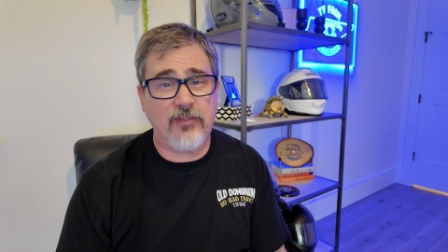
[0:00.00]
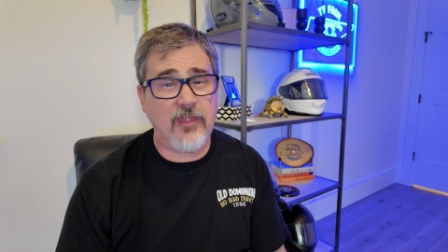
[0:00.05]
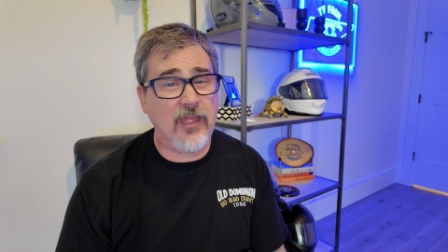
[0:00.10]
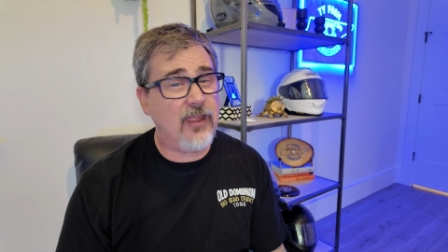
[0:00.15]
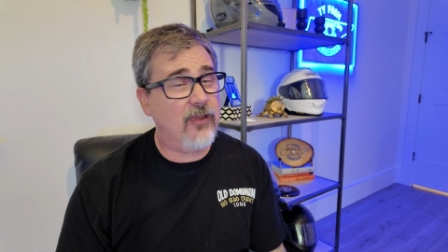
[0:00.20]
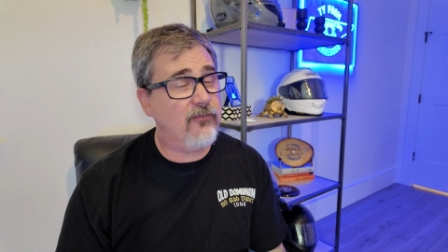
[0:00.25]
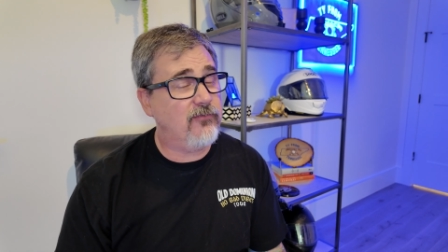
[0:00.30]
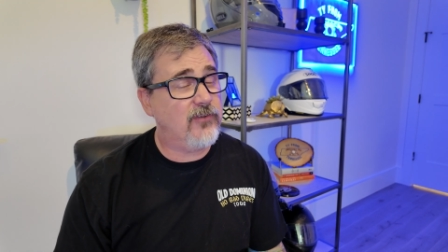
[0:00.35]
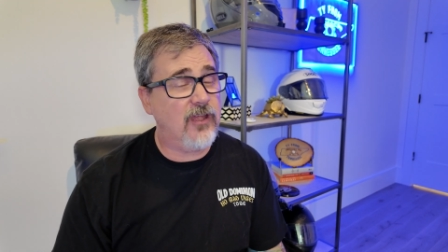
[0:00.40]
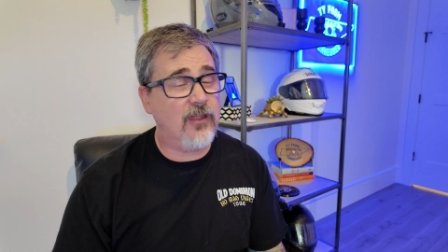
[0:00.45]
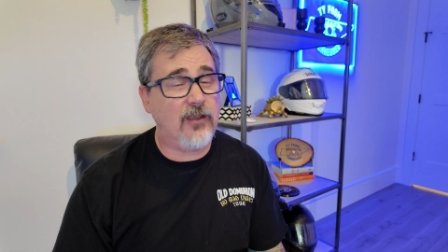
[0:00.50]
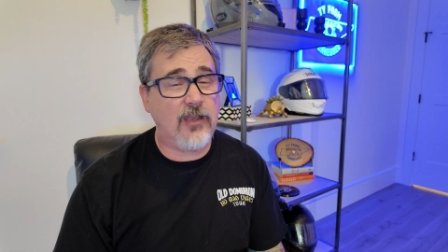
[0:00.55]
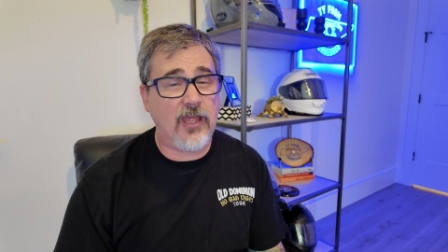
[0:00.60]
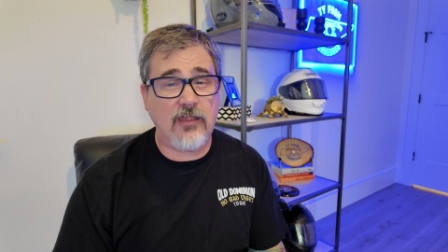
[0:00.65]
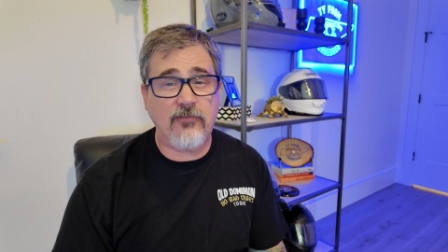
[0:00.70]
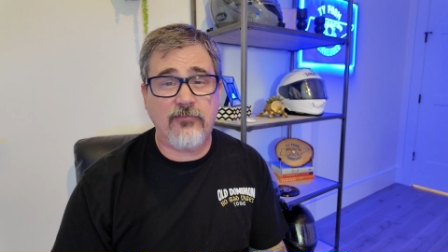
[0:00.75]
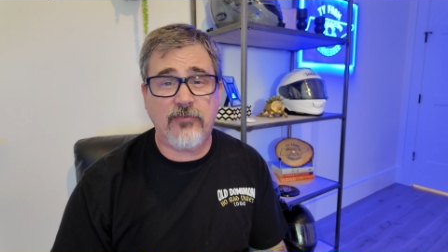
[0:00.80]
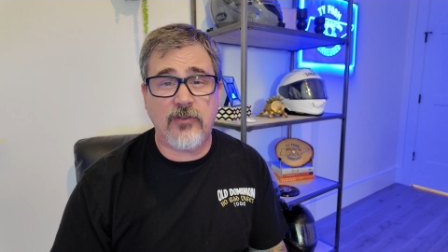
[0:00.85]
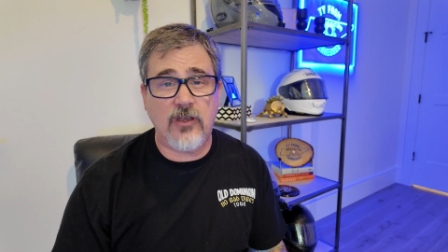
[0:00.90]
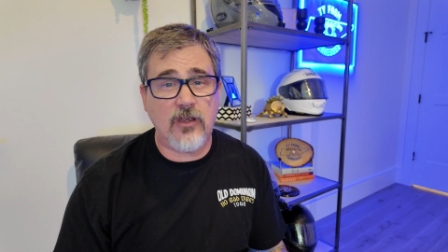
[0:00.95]
They have done
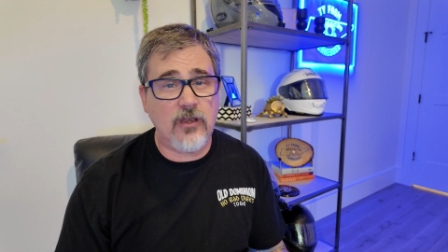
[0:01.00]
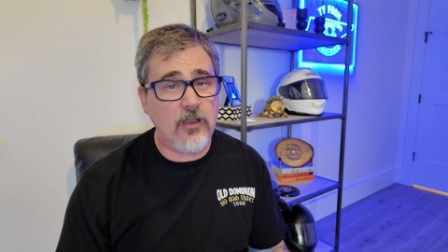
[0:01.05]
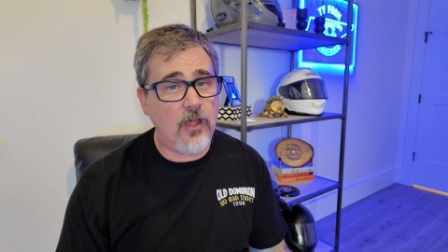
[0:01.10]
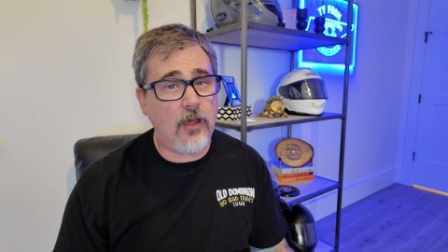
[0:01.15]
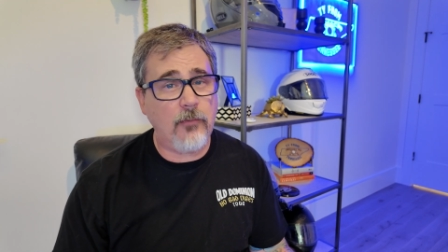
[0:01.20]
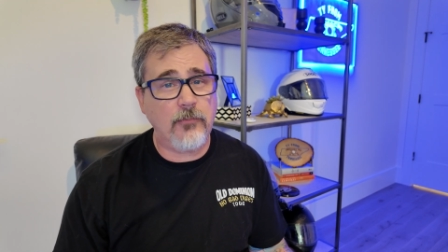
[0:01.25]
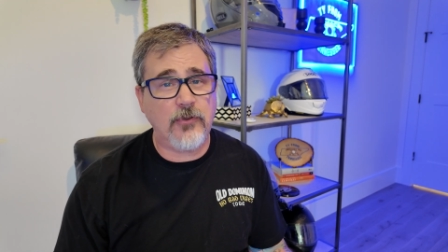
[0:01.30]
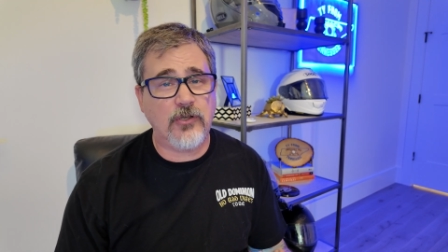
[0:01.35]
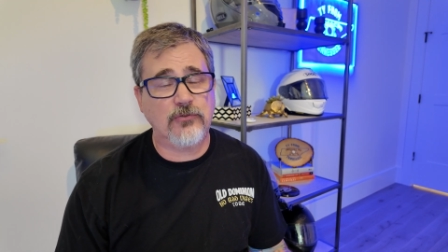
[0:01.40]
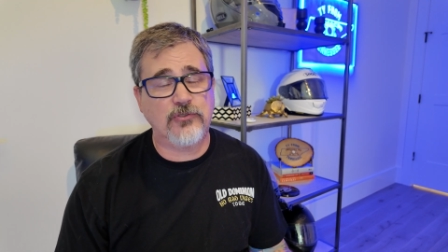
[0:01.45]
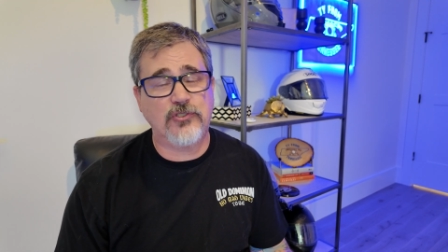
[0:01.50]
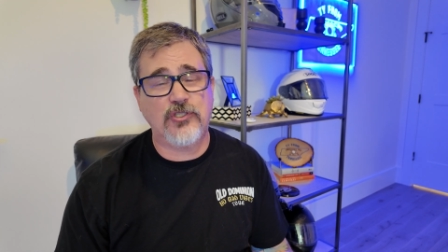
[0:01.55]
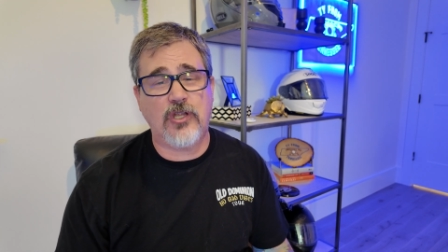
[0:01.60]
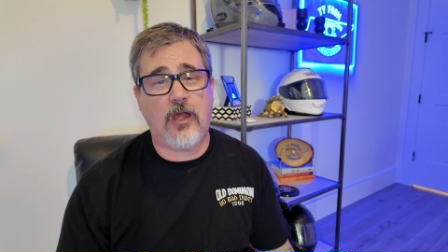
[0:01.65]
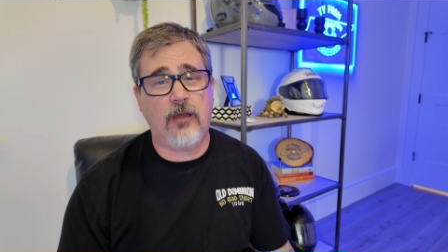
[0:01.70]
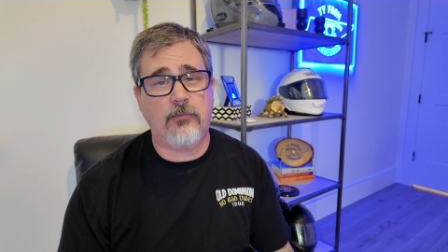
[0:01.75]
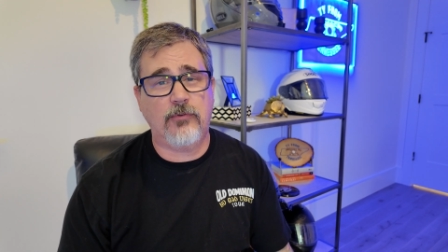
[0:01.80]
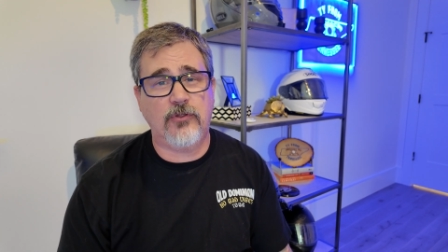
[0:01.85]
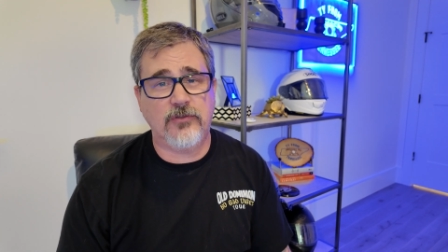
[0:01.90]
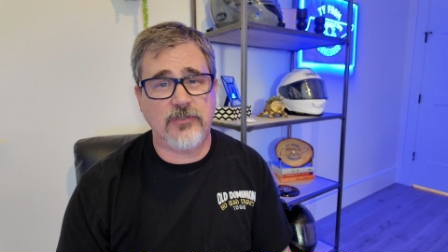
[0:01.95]
a phenomenal
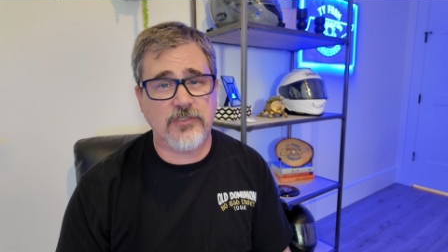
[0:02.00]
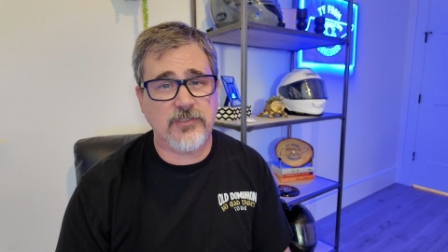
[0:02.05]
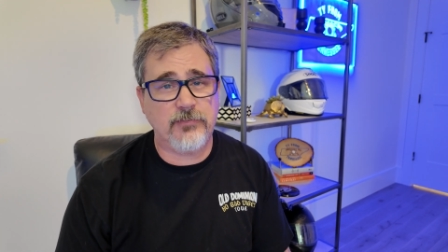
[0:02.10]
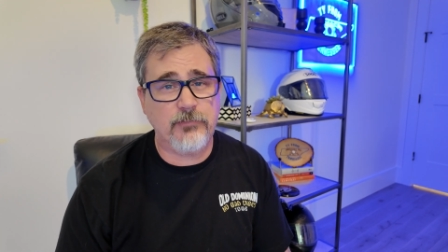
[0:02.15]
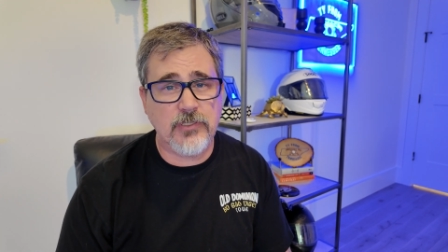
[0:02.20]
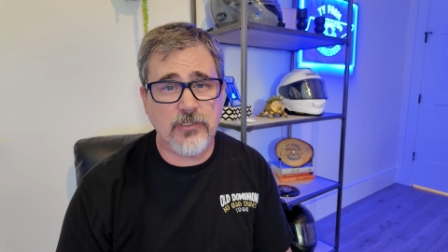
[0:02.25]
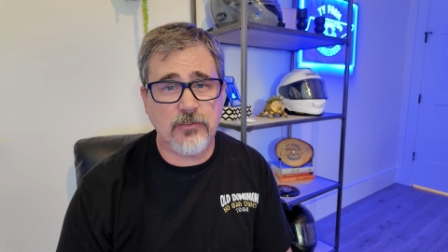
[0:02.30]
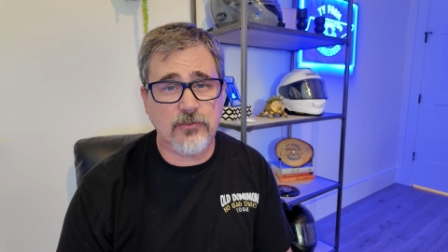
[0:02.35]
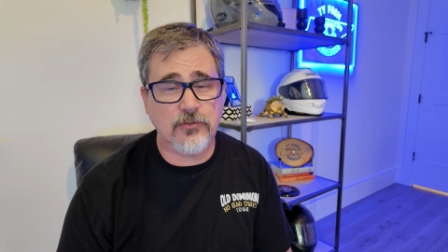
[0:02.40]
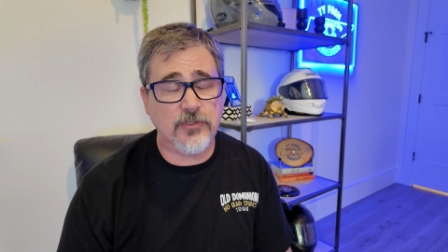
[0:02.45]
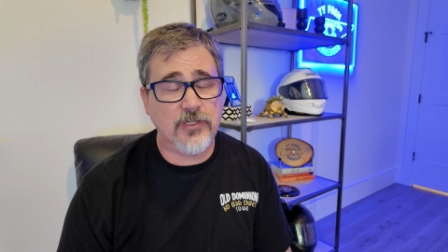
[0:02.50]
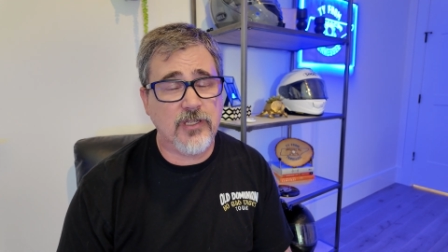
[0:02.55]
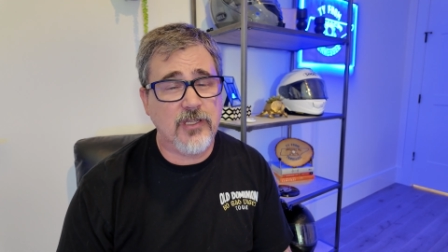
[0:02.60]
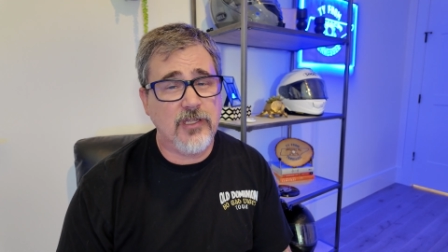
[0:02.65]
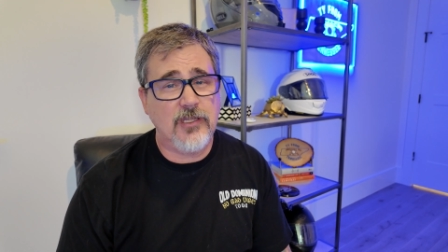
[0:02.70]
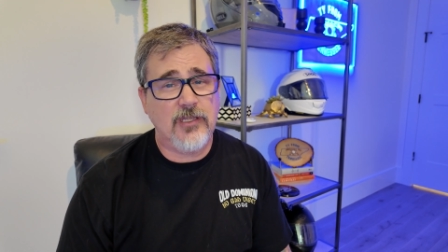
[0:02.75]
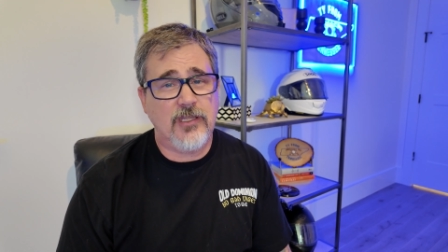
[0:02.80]
job on this build,